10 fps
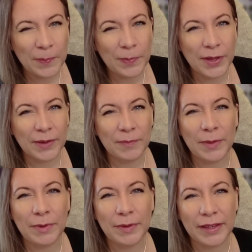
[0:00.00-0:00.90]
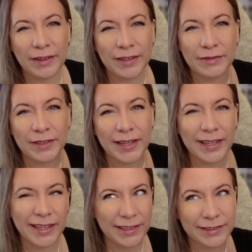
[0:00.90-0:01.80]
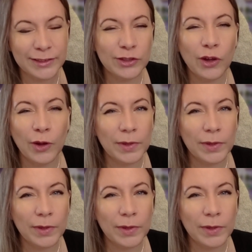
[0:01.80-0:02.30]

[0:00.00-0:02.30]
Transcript: but maybe that kind of like top